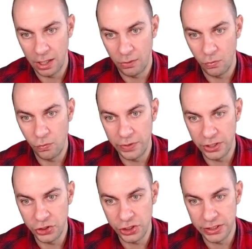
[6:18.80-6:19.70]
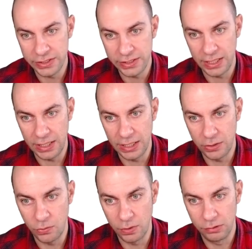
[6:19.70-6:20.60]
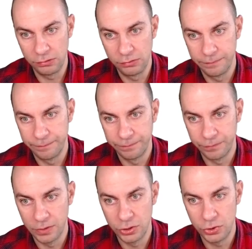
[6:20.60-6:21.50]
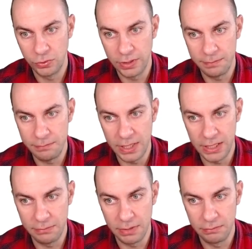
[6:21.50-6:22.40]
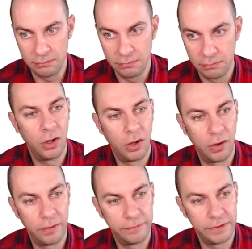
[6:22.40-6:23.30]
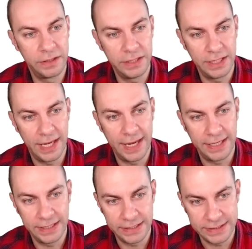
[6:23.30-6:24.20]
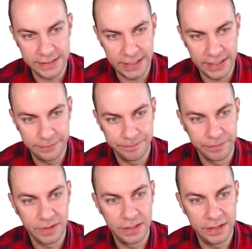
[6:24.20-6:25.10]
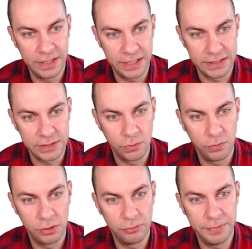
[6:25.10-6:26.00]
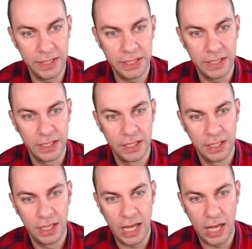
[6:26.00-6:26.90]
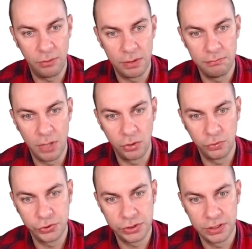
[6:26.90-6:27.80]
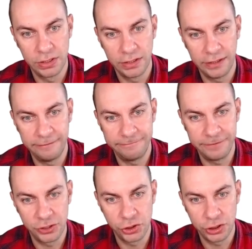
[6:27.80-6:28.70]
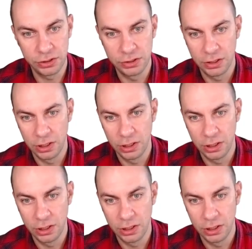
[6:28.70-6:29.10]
which is equal to the minimum of the ADC, this will be our most efficient